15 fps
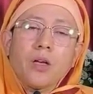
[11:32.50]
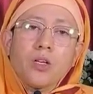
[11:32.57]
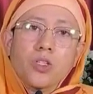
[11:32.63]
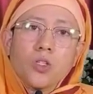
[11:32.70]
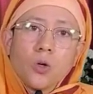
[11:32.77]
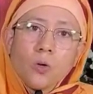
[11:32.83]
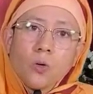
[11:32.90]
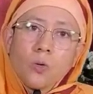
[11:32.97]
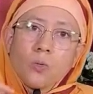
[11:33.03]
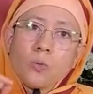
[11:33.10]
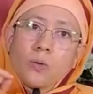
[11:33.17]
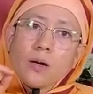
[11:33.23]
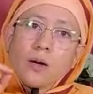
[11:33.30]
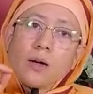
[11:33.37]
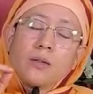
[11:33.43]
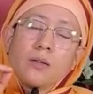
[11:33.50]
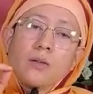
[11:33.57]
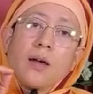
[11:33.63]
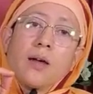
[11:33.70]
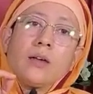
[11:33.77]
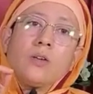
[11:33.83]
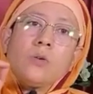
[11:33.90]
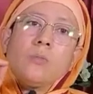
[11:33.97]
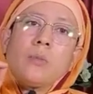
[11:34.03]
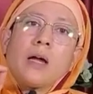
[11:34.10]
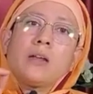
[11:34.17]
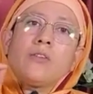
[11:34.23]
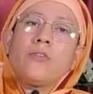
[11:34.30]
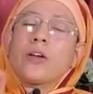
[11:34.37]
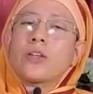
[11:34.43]
So try to
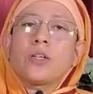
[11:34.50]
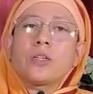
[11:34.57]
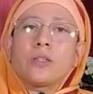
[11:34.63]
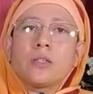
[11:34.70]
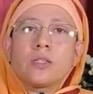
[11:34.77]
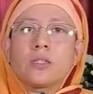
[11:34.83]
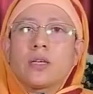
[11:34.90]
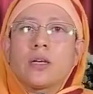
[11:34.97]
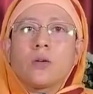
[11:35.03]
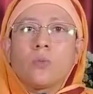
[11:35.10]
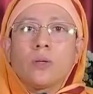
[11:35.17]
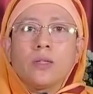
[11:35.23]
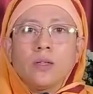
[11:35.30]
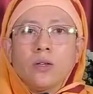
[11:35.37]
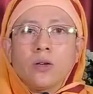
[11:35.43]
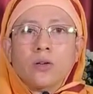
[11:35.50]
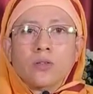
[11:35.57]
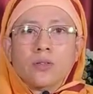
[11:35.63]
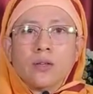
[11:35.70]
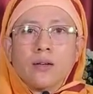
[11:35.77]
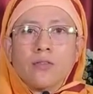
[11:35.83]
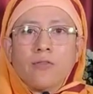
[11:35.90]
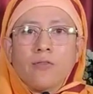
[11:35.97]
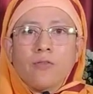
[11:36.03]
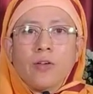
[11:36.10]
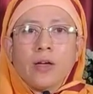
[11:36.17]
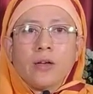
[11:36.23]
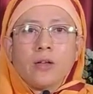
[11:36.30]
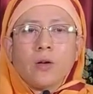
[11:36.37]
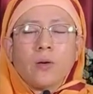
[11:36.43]
manufacture this state within yourself,
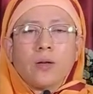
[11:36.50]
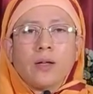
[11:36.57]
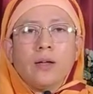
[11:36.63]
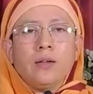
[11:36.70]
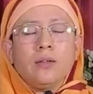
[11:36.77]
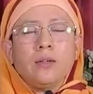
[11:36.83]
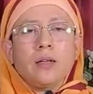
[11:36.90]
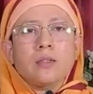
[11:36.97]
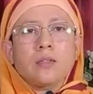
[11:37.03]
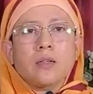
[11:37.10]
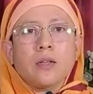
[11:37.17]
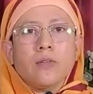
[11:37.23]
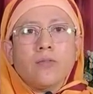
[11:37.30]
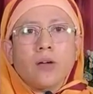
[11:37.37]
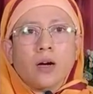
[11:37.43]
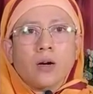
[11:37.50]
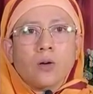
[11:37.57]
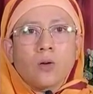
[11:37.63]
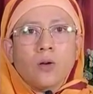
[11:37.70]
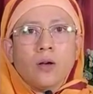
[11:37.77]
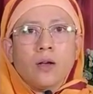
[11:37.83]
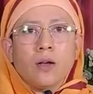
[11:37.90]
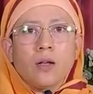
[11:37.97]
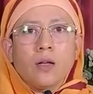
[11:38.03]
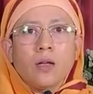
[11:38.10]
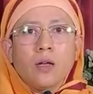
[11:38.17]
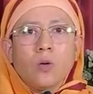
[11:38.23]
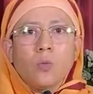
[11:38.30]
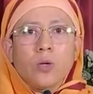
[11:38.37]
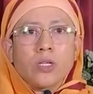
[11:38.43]
where you are intensely vyakul,
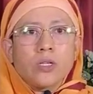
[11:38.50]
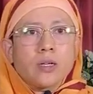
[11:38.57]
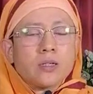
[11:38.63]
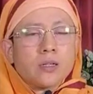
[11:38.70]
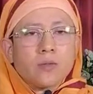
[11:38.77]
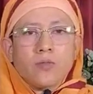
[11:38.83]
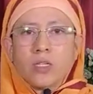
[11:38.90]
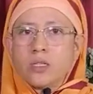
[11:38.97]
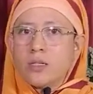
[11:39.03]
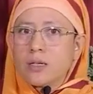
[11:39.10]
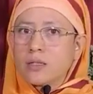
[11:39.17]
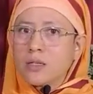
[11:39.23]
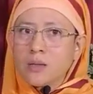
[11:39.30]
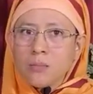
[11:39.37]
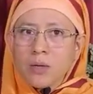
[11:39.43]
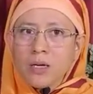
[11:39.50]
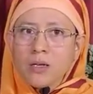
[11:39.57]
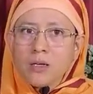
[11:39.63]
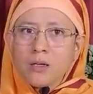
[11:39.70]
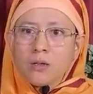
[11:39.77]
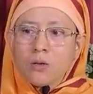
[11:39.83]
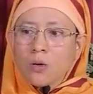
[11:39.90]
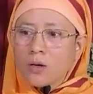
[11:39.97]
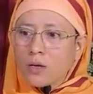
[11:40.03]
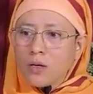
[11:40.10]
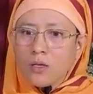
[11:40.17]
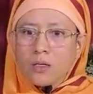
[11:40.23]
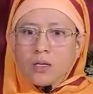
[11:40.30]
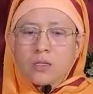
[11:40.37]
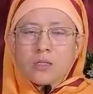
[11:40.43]
which doesn't mean you are
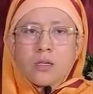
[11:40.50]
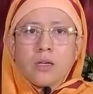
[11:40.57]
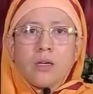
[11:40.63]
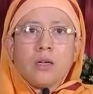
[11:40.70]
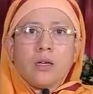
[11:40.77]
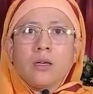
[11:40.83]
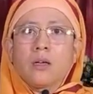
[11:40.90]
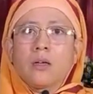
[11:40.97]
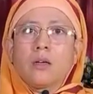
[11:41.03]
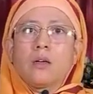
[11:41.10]
intensely